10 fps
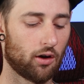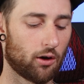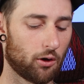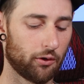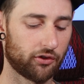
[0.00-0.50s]

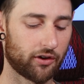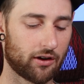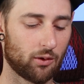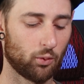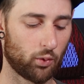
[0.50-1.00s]
all of a
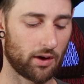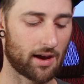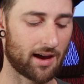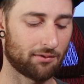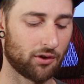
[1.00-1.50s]
sudden we
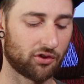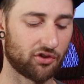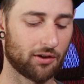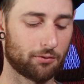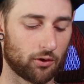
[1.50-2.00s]
have this
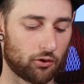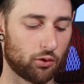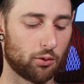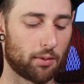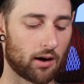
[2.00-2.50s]
different
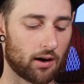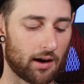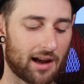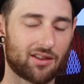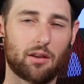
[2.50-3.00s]

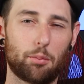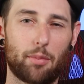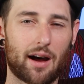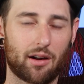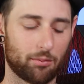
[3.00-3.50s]
toolbar at the
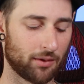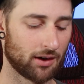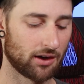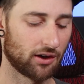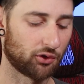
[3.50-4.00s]
bottom.
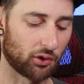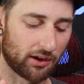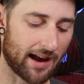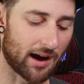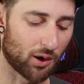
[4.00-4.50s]
So
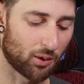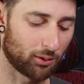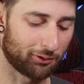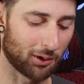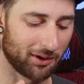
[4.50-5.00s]
now
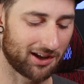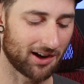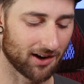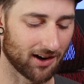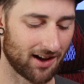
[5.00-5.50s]
from
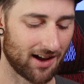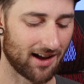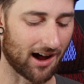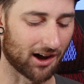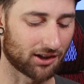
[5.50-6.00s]
here,
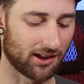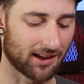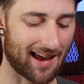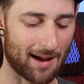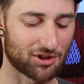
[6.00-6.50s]
I'll
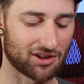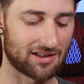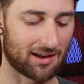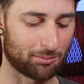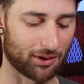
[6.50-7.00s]
click caption
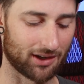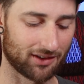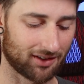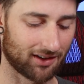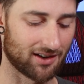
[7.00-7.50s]

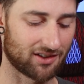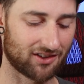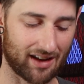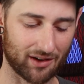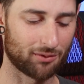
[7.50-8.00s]
templates
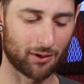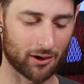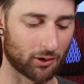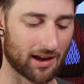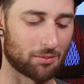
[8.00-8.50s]
instead of
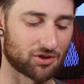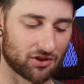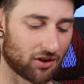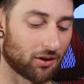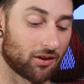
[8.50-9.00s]
auto
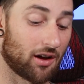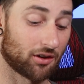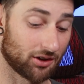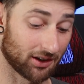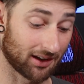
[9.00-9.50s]
captions. I'll
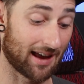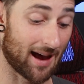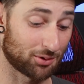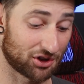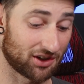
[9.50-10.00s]
click
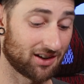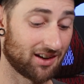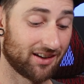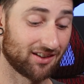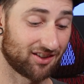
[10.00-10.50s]
caption
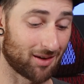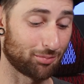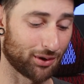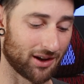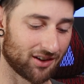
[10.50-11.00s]

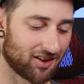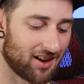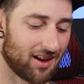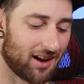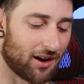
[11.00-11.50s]
templates
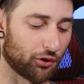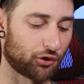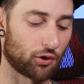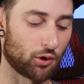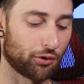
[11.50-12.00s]
and I'll
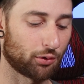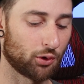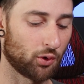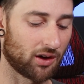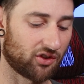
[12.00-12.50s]
scroll
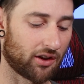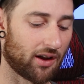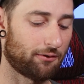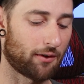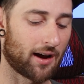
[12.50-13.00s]
through until
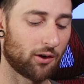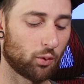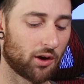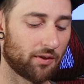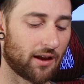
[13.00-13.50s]
I find
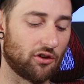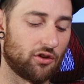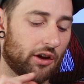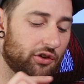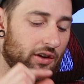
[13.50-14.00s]
one that
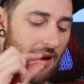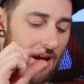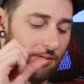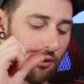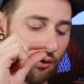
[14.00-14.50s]
doesn't
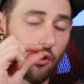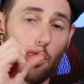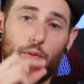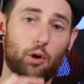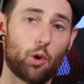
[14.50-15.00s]
have the
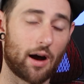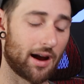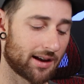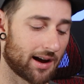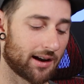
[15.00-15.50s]
little pro
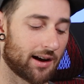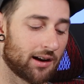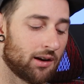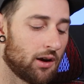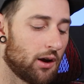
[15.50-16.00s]
icon on
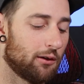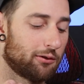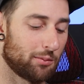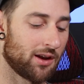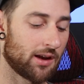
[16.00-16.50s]
it.
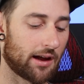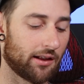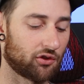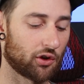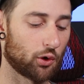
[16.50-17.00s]
For me, I
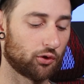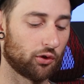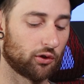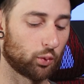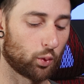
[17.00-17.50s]
like to go
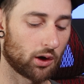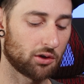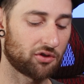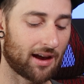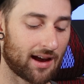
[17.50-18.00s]
to this
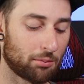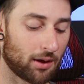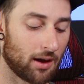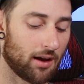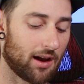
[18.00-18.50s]
word
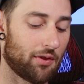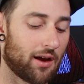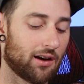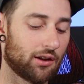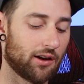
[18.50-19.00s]
tab and
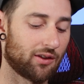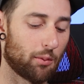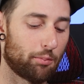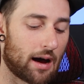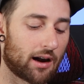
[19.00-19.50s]
then click
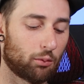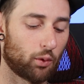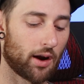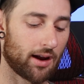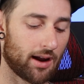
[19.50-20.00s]
the bottom
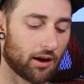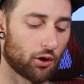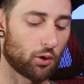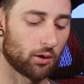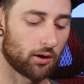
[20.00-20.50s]
right
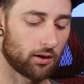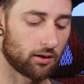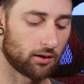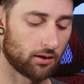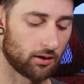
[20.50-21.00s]
hand corner.
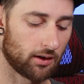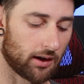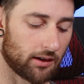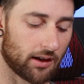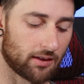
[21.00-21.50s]

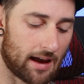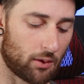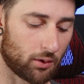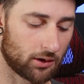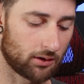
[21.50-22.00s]
I like
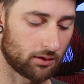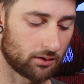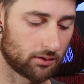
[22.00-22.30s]
that one.